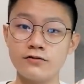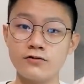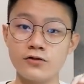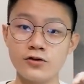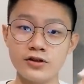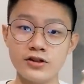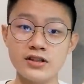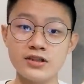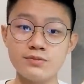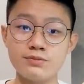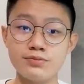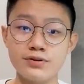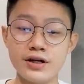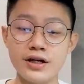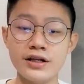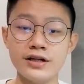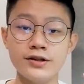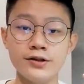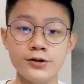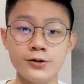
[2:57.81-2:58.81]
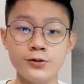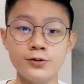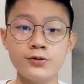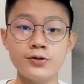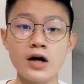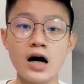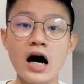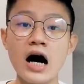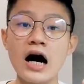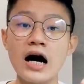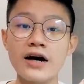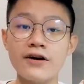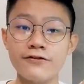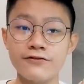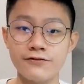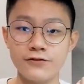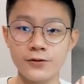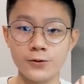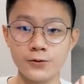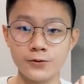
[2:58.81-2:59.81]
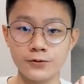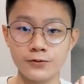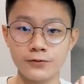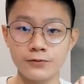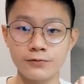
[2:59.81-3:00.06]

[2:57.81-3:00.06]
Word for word: for this brand new iPhone